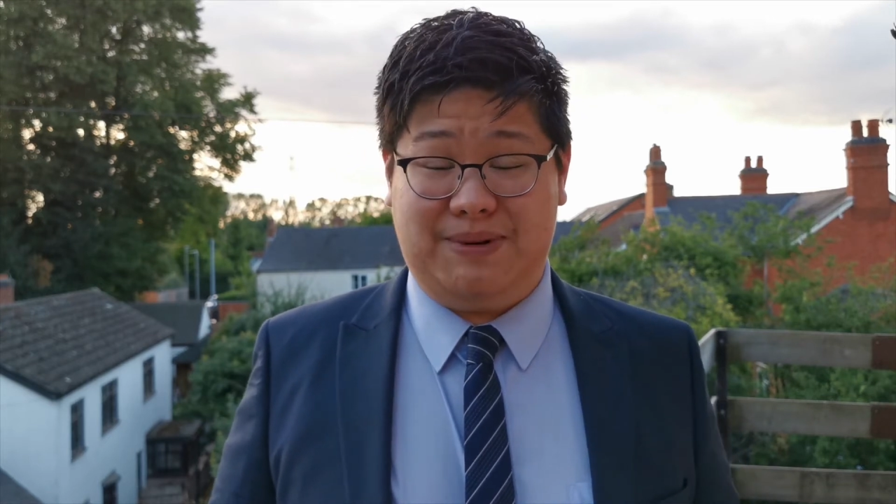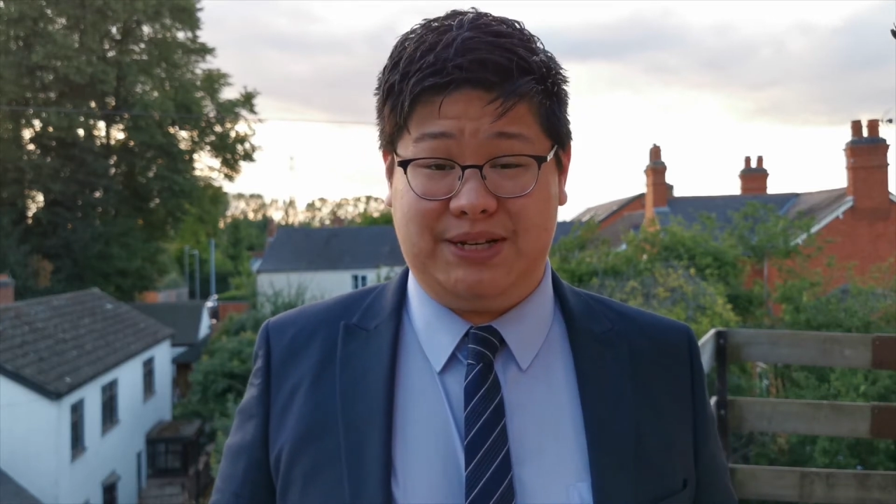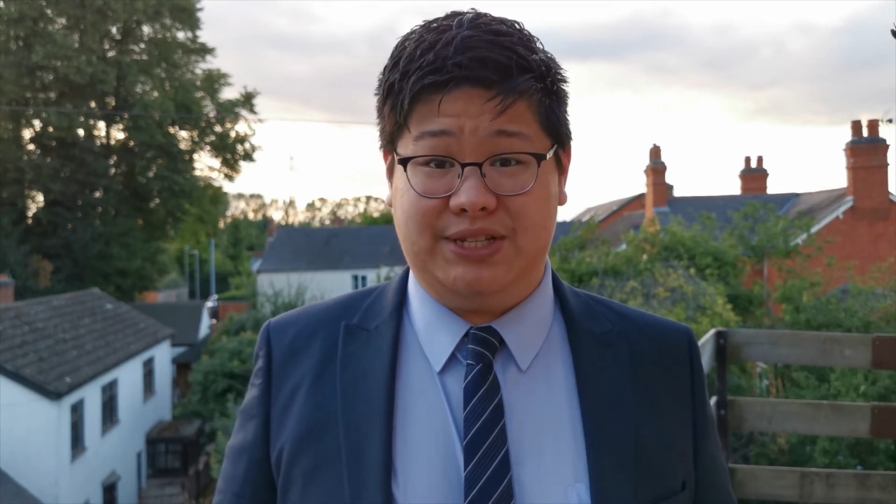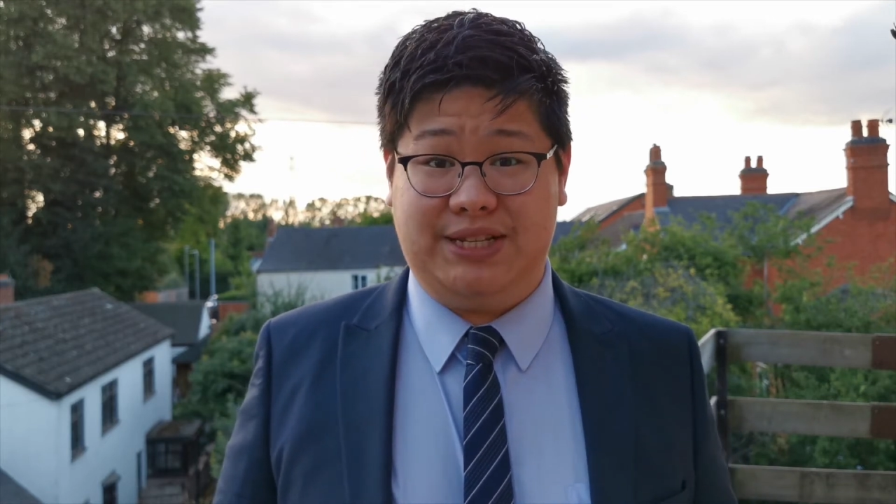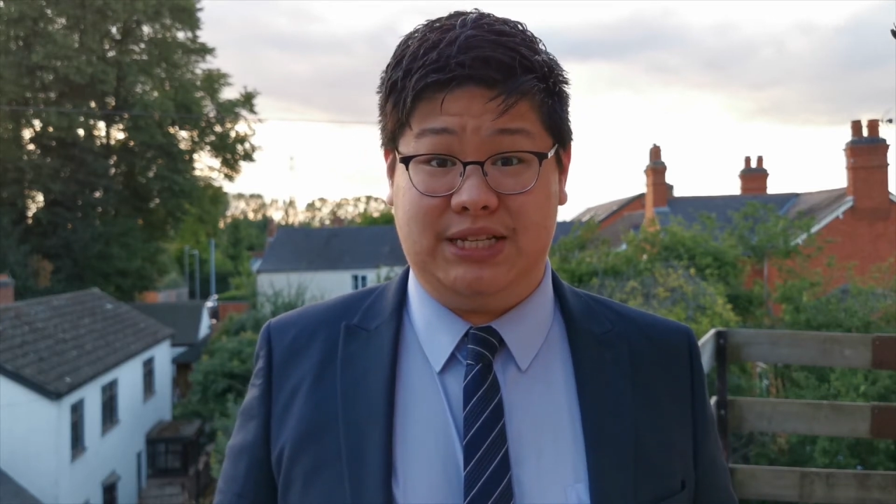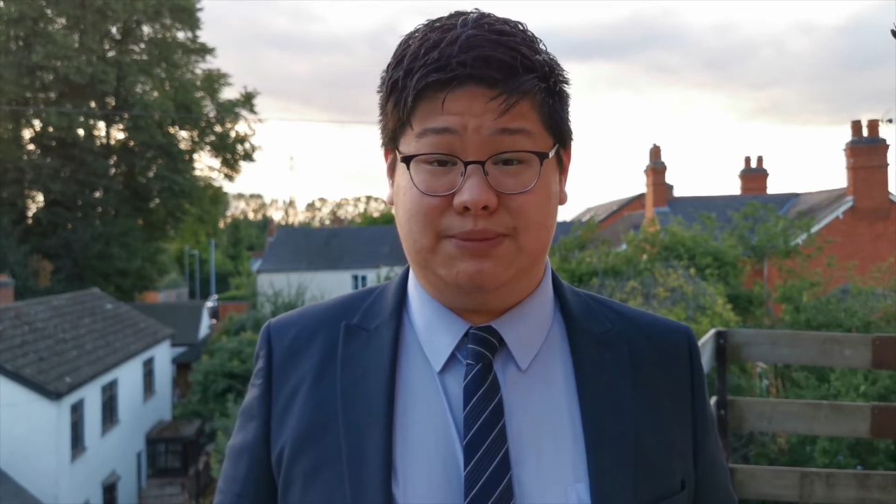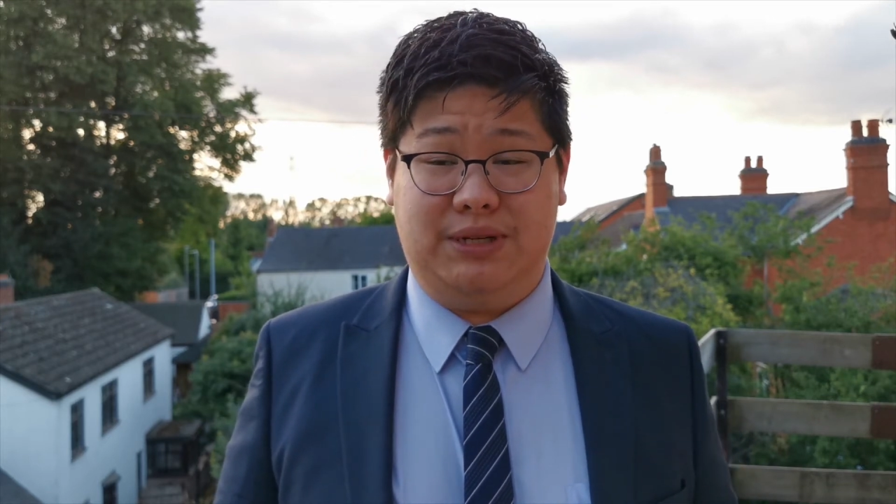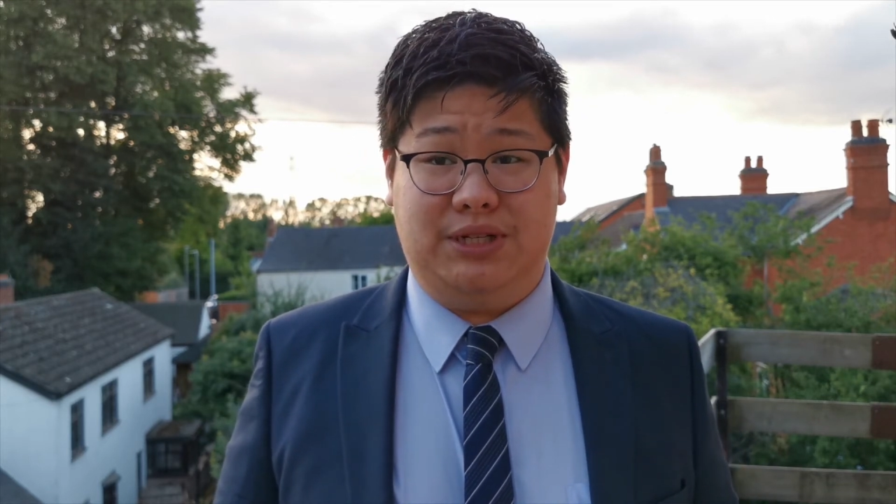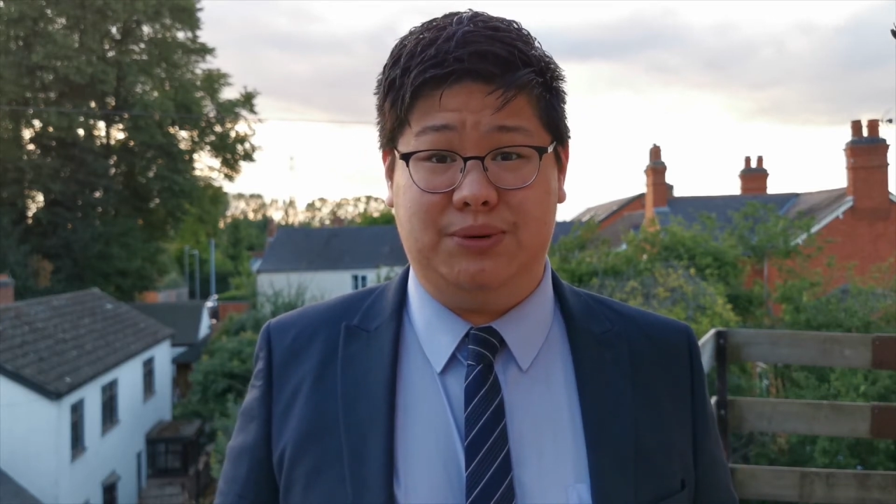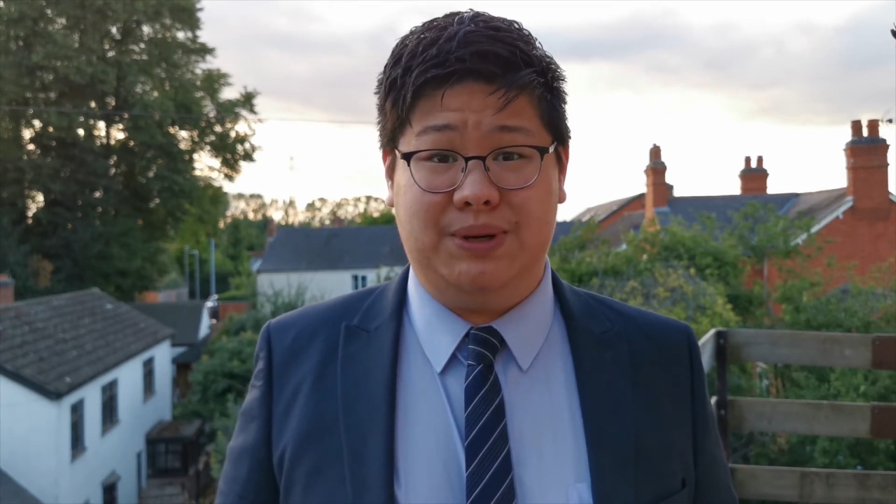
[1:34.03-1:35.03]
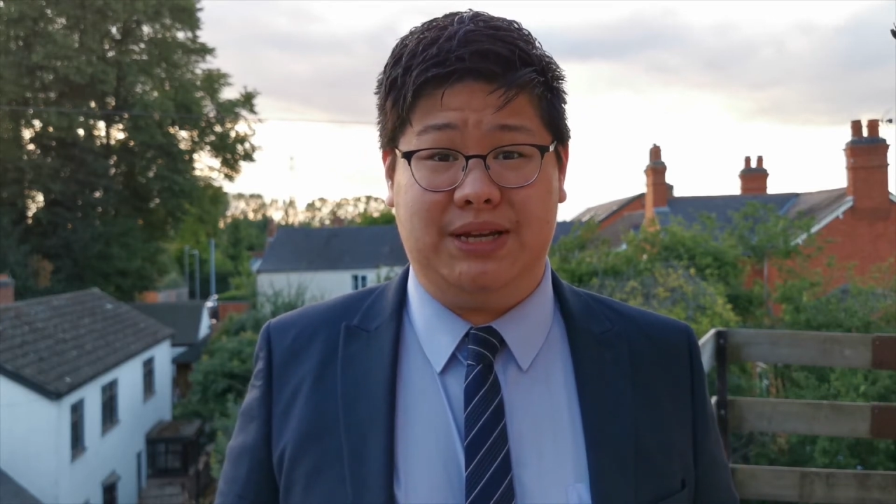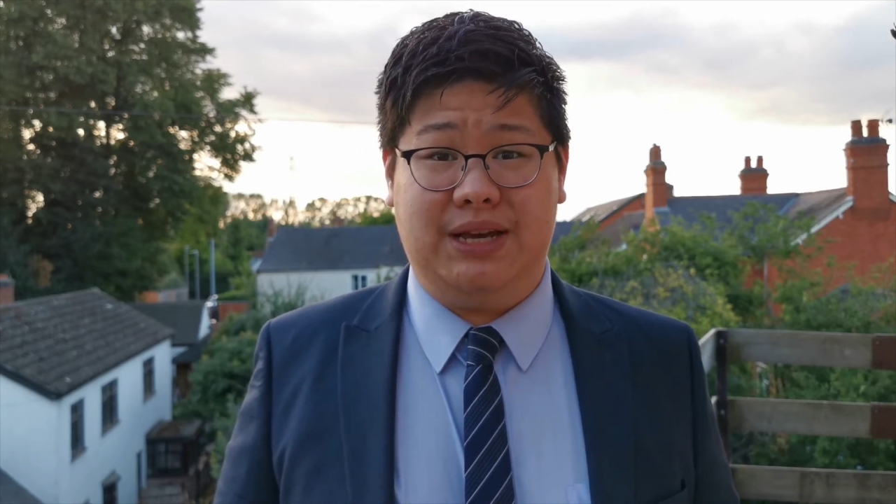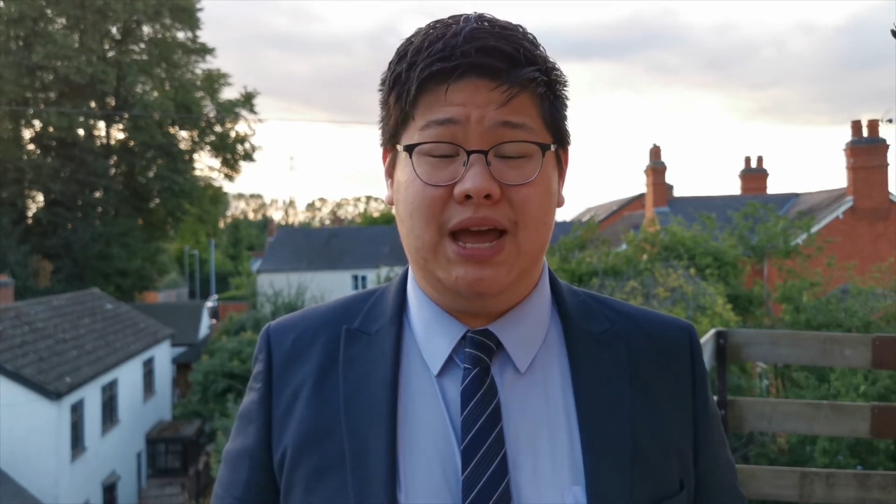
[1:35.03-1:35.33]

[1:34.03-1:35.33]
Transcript: of Manchester has been doing